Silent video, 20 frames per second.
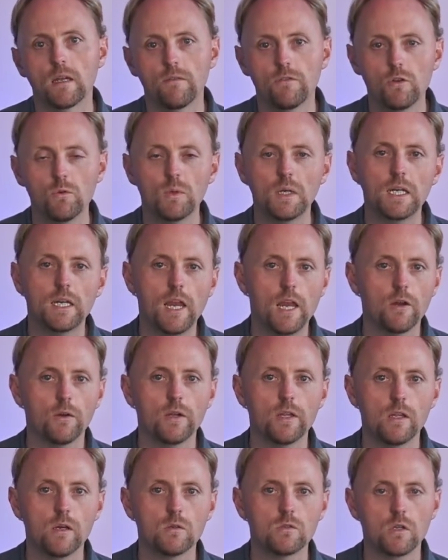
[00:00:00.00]
If you want to
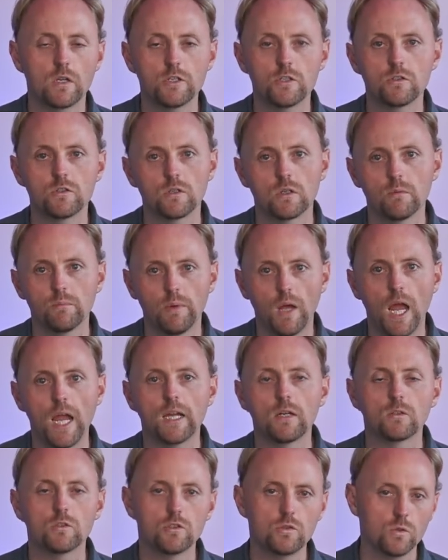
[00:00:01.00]
carry those on your dirt
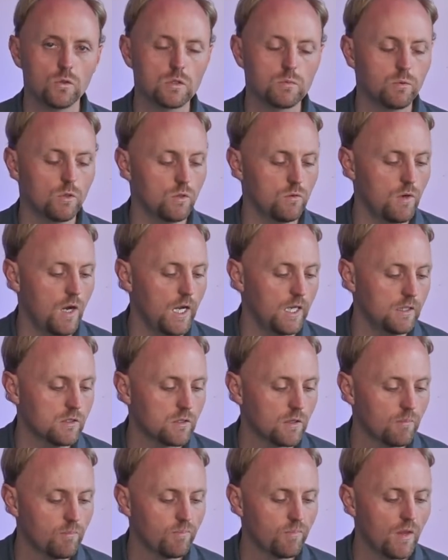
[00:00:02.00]
bike or dual sport
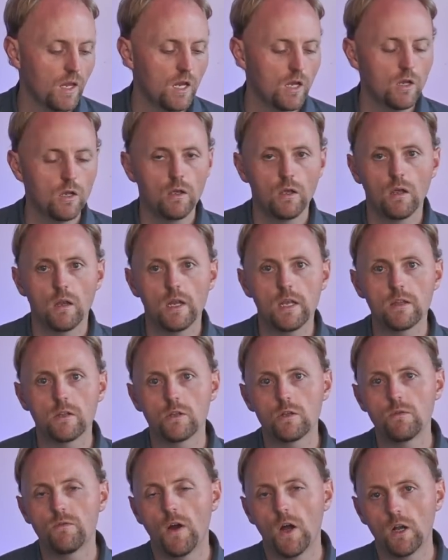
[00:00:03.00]
rides, either
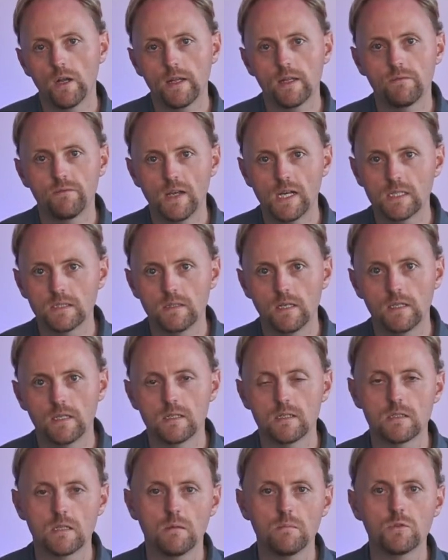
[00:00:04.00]
you've already invested
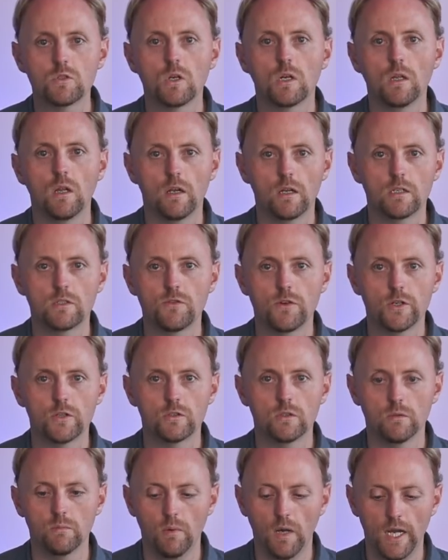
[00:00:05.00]
in some sort of luggage for your
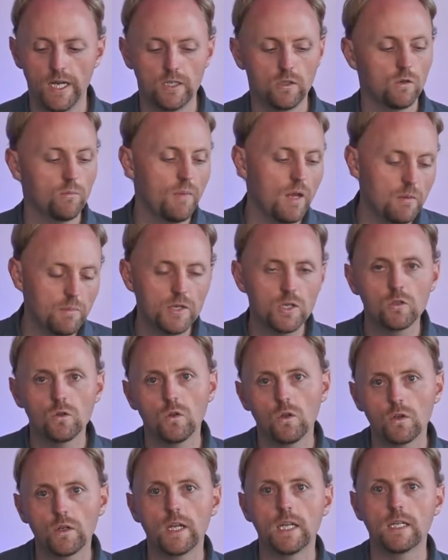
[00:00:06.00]
dirt bike, or maybe you're
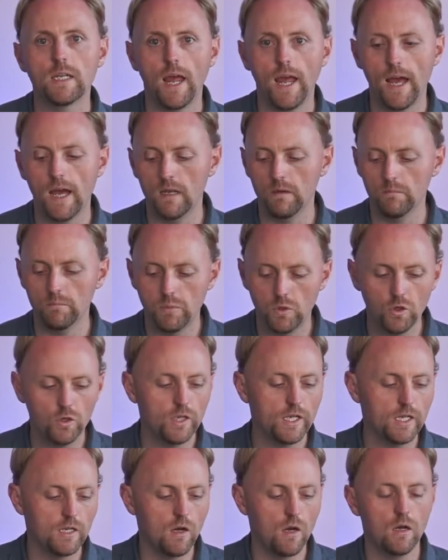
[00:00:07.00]
looking at
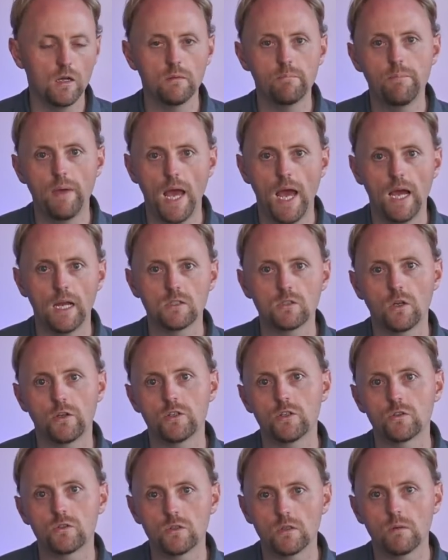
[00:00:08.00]
putting on bags
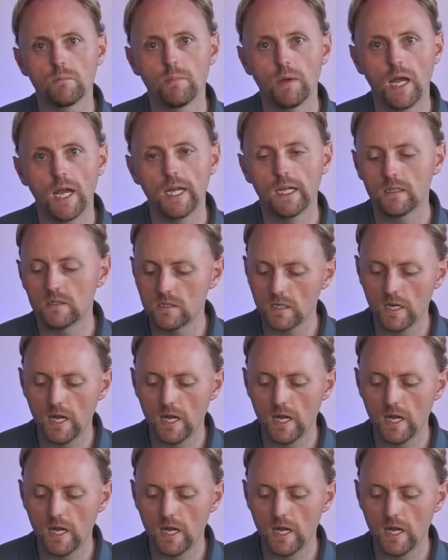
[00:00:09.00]
on your dirt bike to